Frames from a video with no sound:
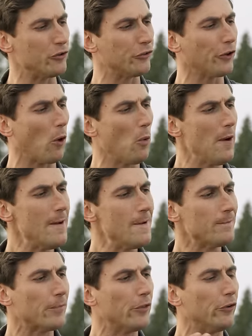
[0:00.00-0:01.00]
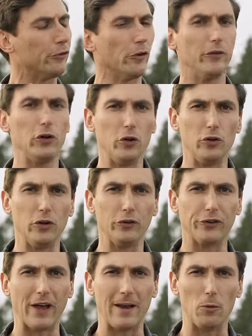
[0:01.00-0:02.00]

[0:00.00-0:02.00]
So the Soviet Union said,